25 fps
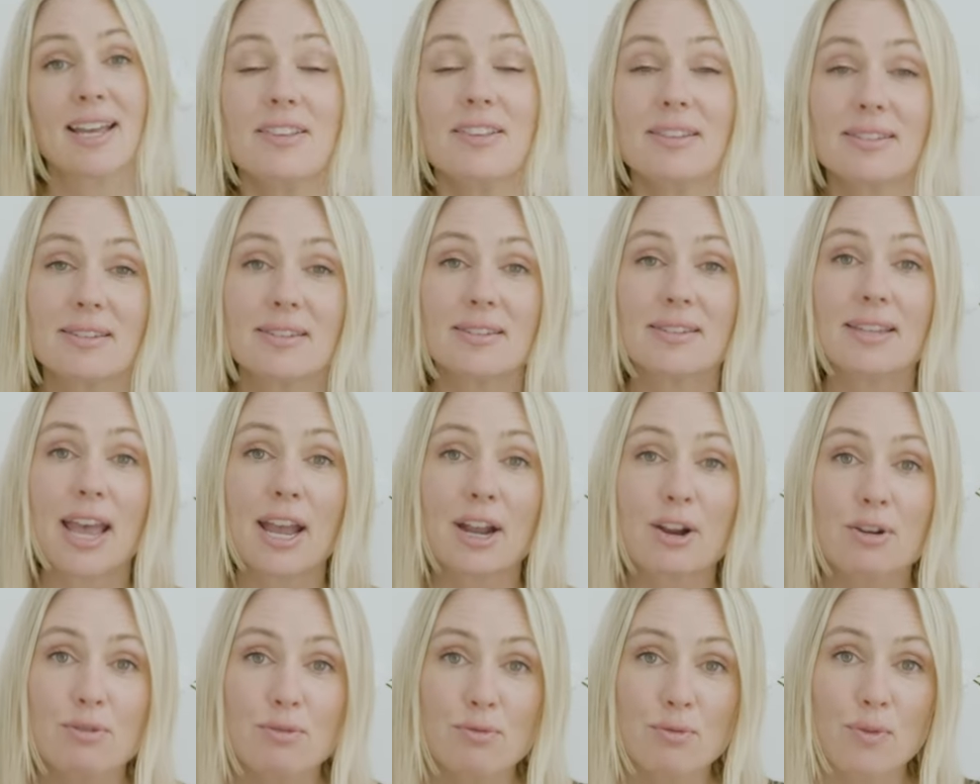This is
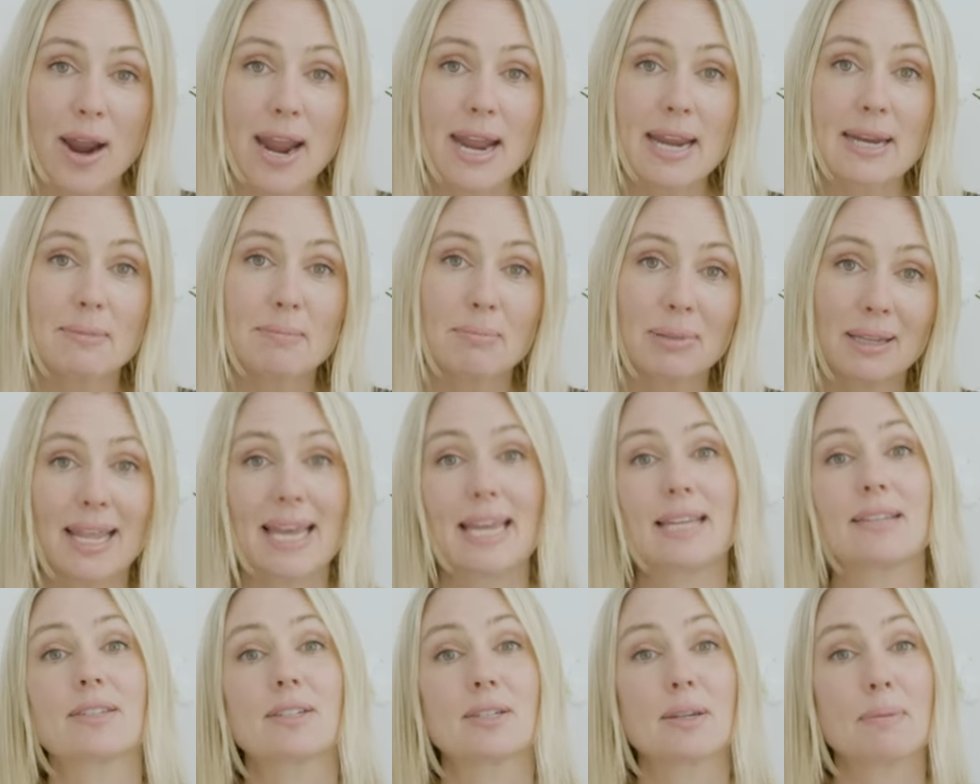a great
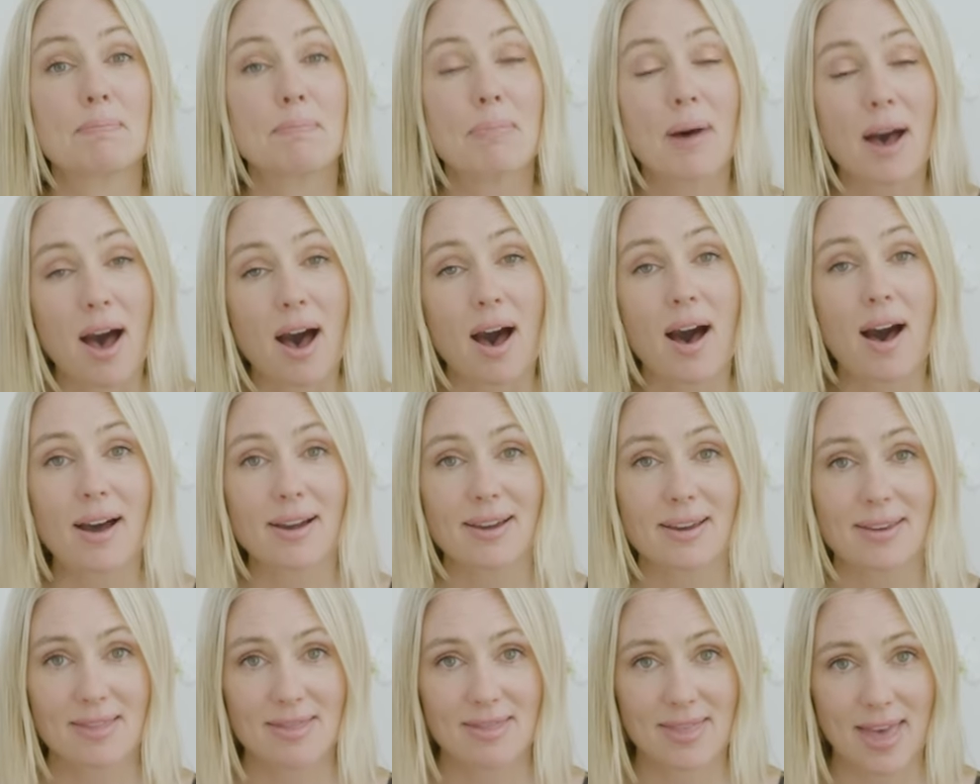place to
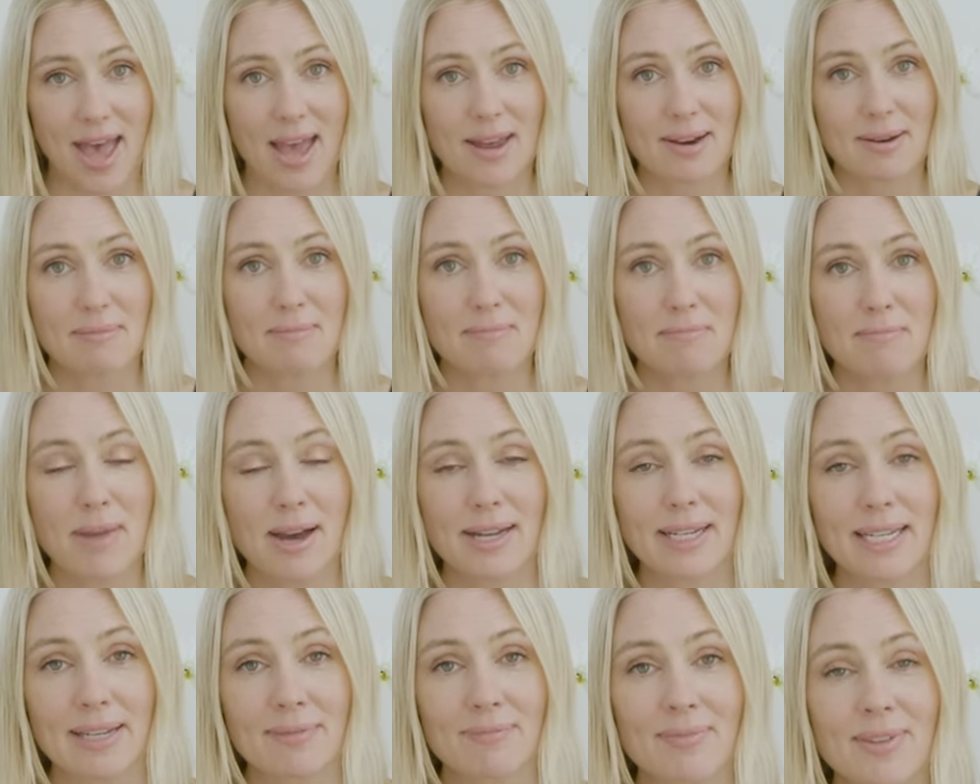park that
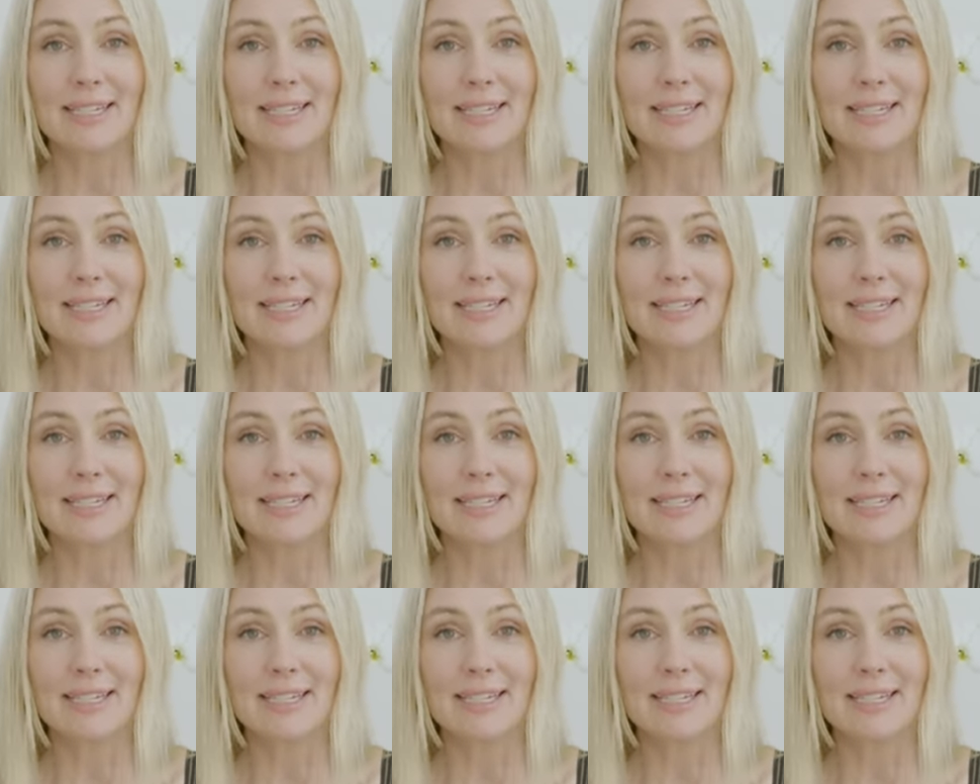money.